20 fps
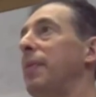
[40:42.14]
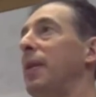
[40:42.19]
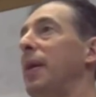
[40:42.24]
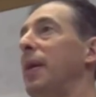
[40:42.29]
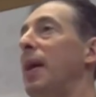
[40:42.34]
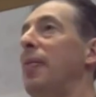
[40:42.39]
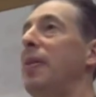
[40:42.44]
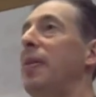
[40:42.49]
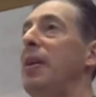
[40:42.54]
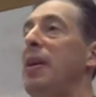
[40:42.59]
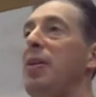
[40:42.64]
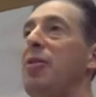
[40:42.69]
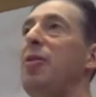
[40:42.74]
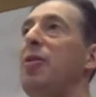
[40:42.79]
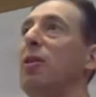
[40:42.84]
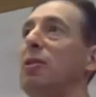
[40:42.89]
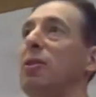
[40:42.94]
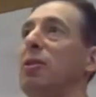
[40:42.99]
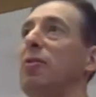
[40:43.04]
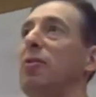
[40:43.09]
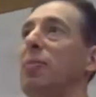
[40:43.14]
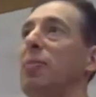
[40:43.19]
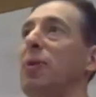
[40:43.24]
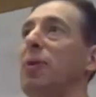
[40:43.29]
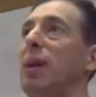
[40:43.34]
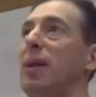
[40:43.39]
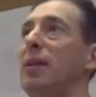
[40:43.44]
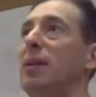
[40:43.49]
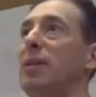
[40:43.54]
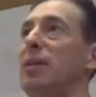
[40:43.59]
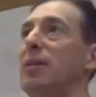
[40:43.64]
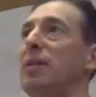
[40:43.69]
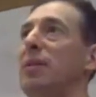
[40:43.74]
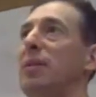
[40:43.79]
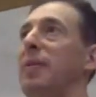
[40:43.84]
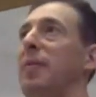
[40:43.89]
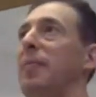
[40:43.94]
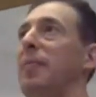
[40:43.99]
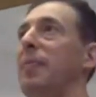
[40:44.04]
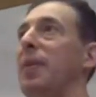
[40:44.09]
And the ethos of the
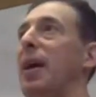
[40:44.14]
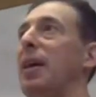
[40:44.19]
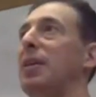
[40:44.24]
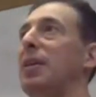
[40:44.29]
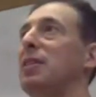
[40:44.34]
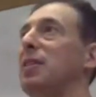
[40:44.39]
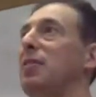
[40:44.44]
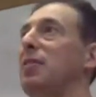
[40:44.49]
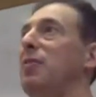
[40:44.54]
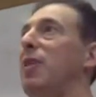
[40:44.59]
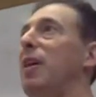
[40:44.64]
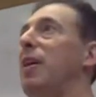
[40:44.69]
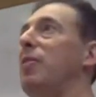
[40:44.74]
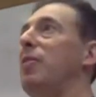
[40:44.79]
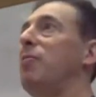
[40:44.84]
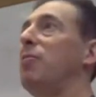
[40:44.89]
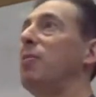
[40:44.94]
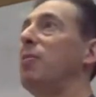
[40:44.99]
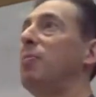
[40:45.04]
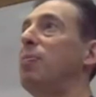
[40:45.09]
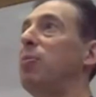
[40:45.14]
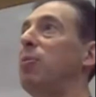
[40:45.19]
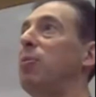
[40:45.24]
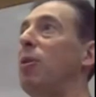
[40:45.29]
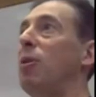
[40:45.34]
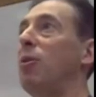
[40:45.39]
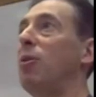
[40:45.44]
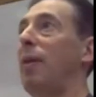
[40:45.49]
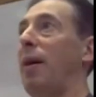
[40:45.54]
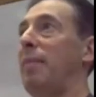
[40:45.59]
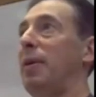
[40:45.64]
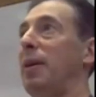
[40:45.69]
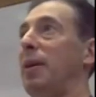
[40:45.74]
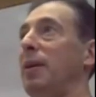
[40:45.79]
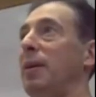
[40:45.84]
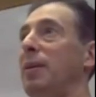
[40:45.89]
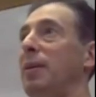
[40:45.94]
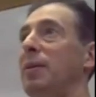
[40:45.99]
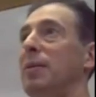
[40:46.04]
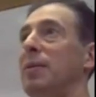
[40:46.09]
place, as conveyed through the
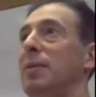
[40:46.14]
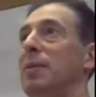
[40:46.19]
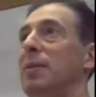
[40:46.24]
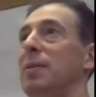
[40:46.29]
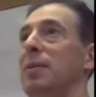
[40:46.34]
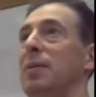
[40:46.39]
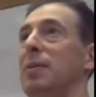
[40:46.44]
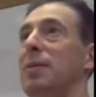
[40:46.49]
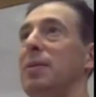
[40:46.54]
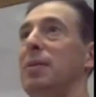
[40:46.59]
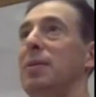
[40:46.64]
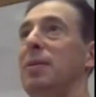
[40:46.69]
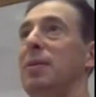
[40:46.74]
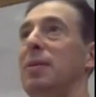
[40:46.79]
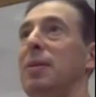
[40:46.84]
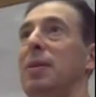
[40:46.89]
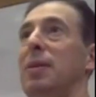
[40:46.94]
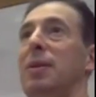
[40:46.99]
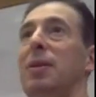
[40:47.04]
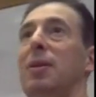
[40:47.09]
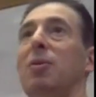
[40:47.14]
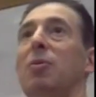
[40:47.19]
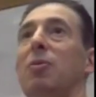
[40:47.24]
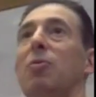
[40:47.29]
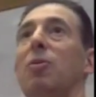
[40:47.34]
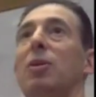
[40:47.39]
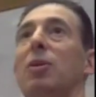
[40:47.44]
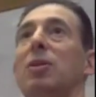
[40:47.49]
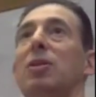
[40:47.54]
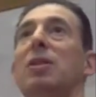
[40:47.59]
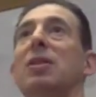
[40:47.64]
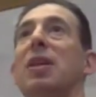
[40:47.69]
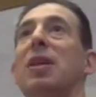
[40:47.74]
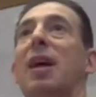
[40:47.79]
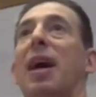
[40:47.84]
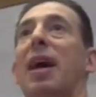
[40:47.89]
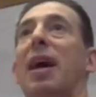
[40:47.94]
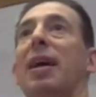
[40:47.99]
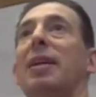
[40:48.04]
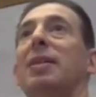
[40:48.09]
programming, was
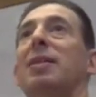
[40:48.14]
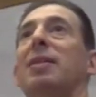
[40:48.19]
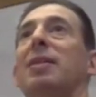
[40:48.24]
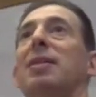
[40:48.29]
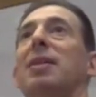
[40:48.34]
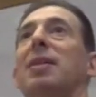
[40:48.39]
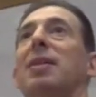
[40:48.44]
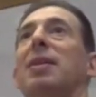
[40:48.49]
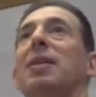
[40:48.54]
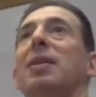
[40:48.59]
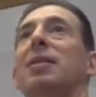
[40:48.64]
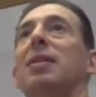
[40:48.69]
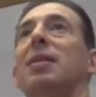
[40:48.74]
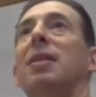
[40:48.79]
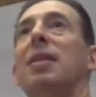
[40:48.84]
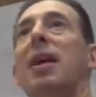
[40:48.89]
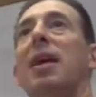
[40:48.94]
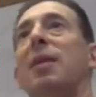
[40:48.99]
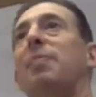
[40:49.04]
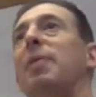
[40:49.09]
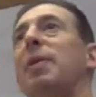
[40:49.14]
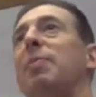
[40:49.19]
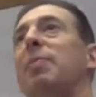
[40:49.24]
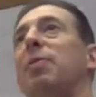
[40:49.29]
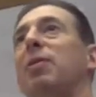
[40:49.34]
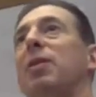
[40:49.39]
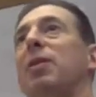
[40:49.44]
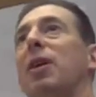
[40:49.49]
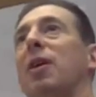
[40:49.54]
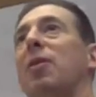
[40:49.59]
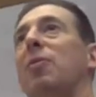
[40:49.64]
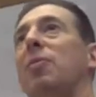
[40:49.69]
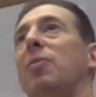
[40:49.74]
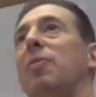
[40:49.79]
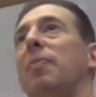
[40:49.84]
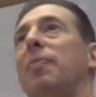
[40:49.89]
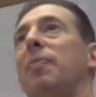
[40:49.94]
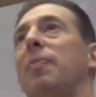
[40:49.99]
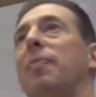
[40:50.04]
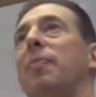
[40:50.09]
designed to let people
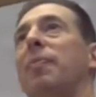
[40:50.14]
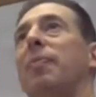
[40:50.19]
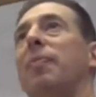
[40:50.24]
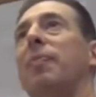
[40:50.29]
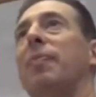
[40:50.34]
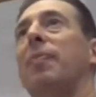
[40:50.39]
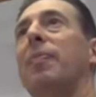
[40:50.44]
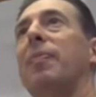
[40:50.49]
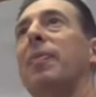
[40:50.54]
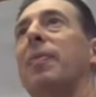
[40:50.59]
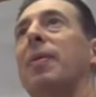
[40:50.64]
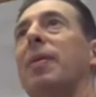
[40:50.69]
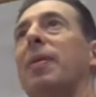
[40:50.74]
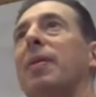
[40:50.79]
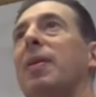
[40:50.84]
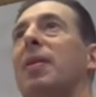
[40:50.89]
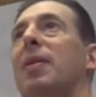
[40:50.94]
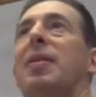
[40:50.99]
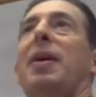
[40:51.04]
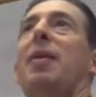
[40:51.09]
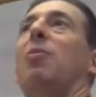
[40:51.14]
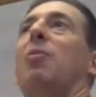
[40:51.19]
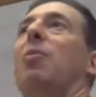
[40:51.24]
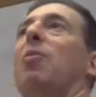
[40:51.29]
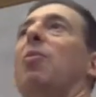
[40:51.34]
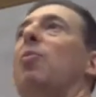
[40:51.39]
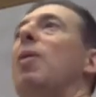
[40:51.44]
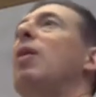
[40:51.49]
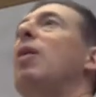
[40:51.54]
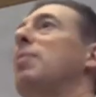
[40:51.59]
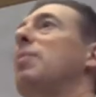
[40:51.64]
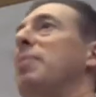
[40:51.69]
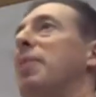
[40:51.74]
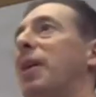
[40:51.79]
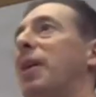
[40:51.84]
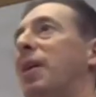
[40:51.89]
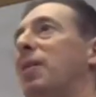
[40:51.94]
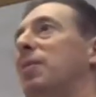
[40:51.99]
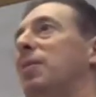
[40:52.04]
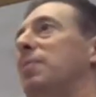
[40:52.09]
know that they were welcome
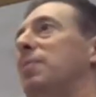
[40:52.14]
there,